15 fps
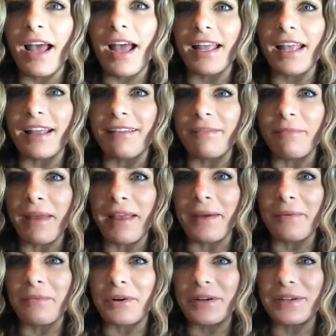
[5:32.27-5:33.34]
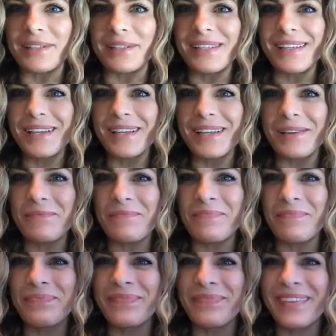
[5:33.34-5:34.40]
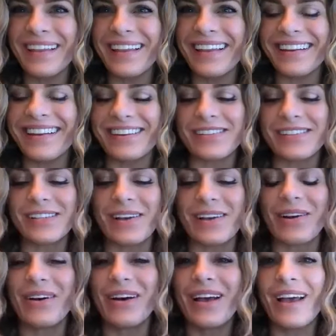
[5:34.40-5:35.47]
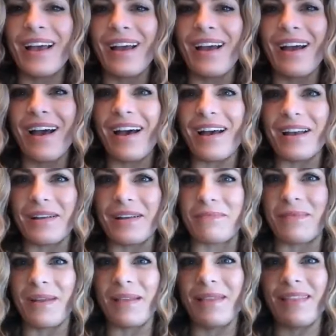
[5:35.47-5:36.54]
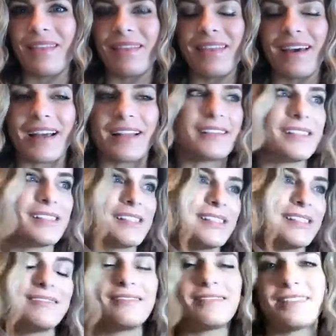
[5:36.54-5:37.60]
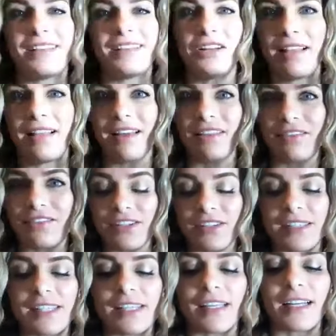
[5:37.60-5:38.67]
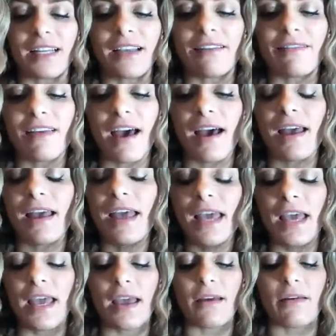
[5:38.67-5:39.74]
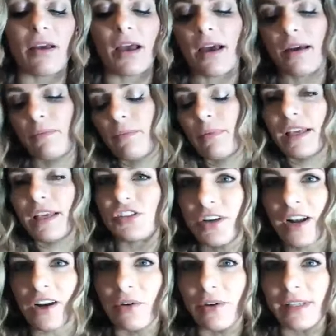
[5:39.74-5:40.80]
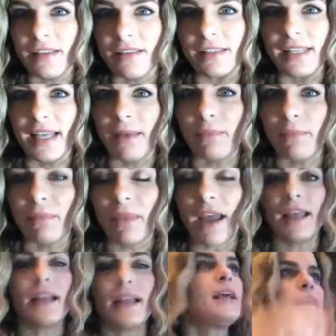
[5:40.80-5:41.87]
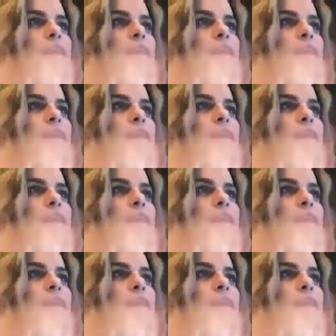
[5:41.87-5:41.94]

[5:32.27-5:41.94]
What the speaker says: I can make it more dim, you know, so that's, you know, I like the versatility of that because you're not always in the same lighting.